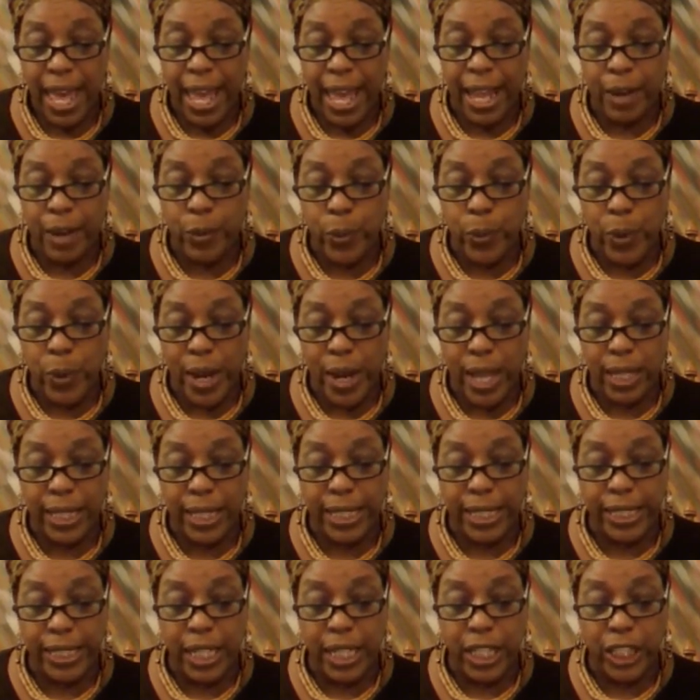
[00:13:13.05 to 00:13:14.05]
a
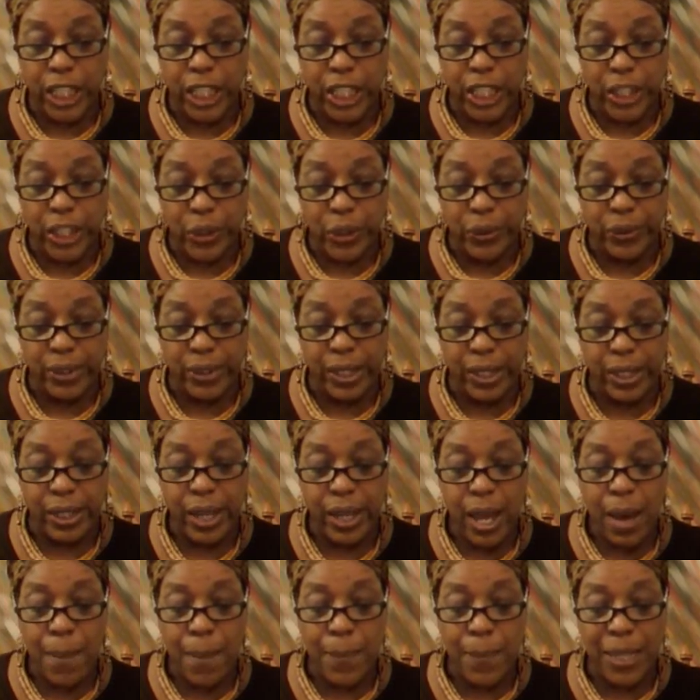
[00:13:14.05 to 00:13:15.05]
railing
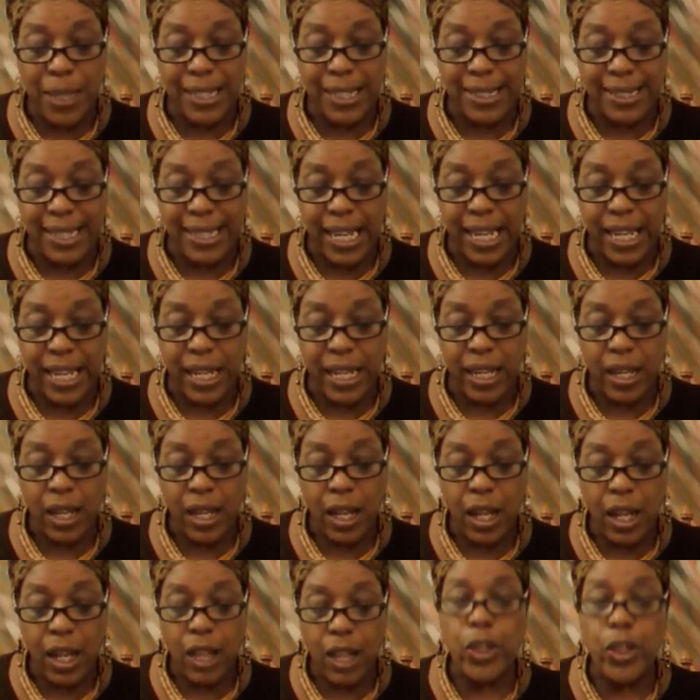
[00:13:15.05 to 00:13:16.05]
accusing, but said,